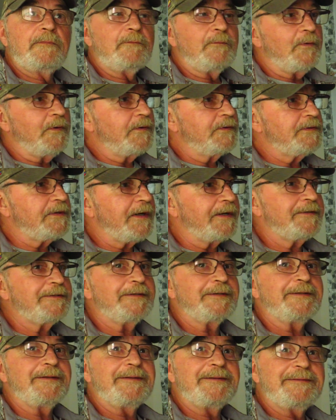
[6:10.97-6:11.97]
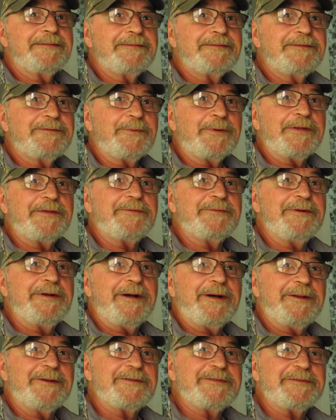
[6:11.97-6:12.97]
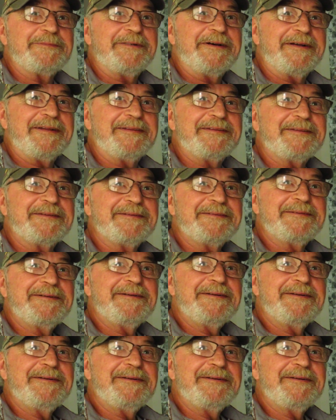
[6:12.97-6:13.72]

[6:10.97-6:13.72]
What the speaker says: It works excellent. $23 a month.